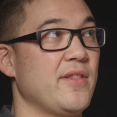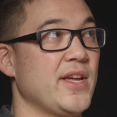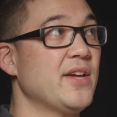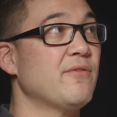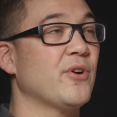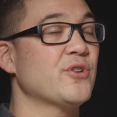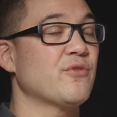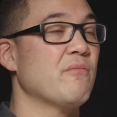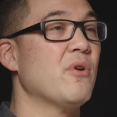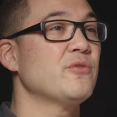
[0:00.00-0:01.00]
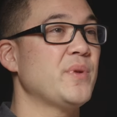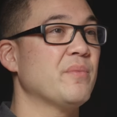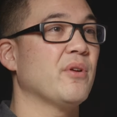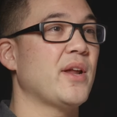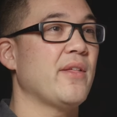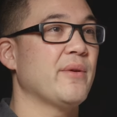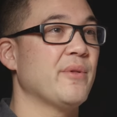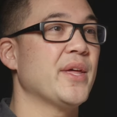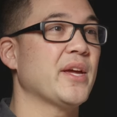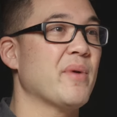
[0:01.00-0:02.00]
the inverse for most people on how they
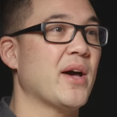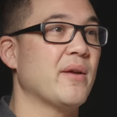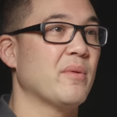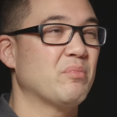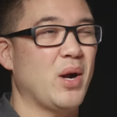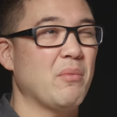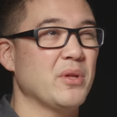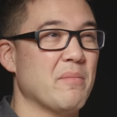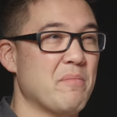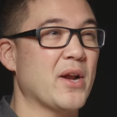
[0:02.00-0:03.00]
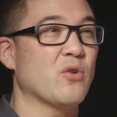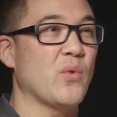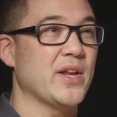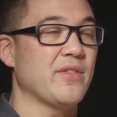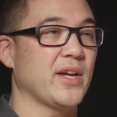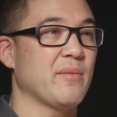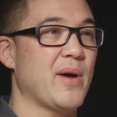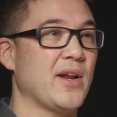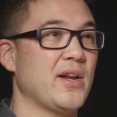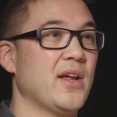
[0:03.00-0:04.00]
would think about it, but probably a better way to think
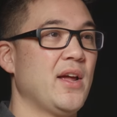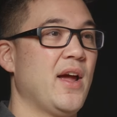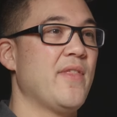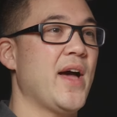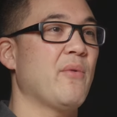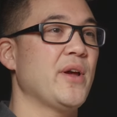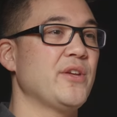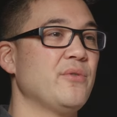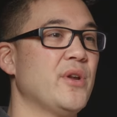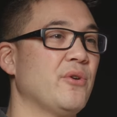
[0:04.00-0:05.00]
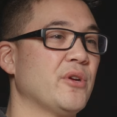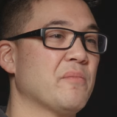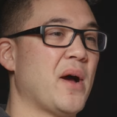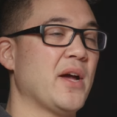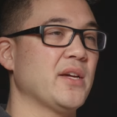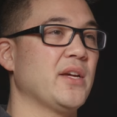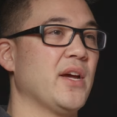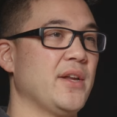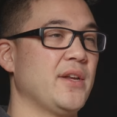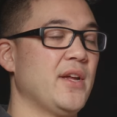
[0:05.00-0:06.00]
about it. And that way you know you're buying a
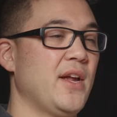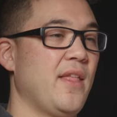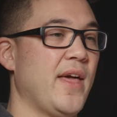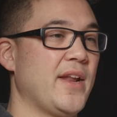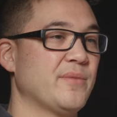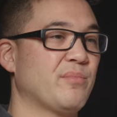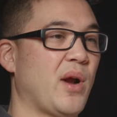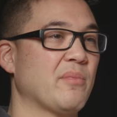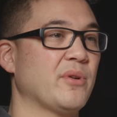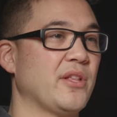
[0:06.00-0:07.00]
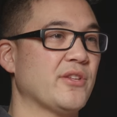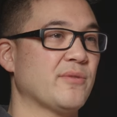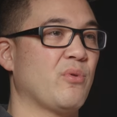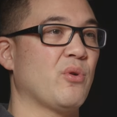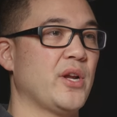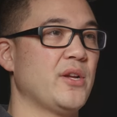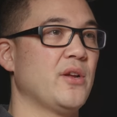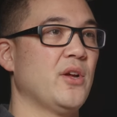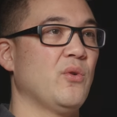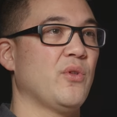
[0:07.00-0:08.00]
gun that is properly
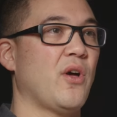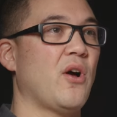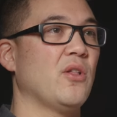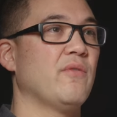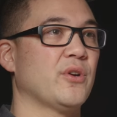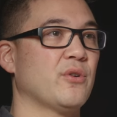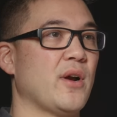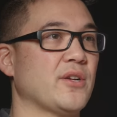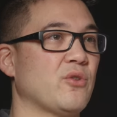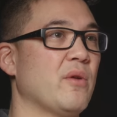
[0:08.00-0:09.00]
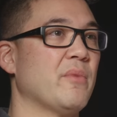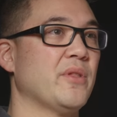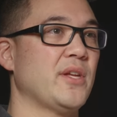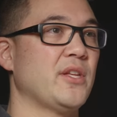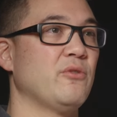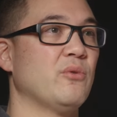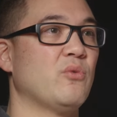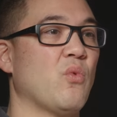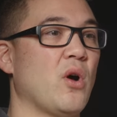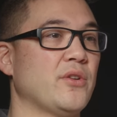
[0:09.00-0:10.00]
supported with all of the correct equipment that you would
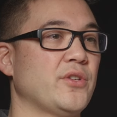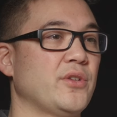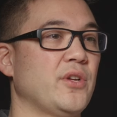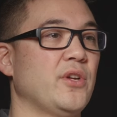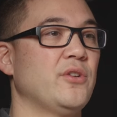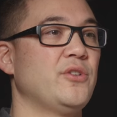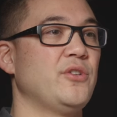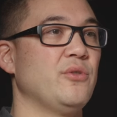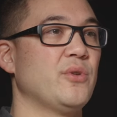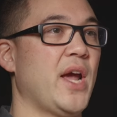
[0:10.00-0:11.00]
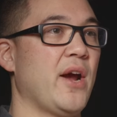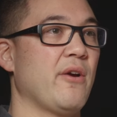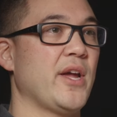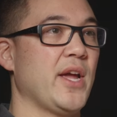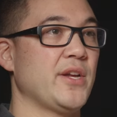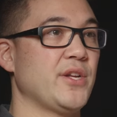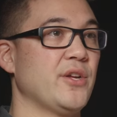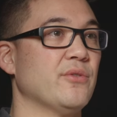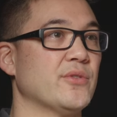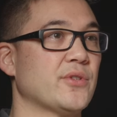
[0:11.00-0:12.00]
want to carry and
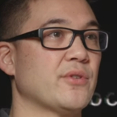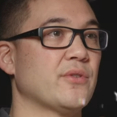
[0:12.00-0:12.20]
use.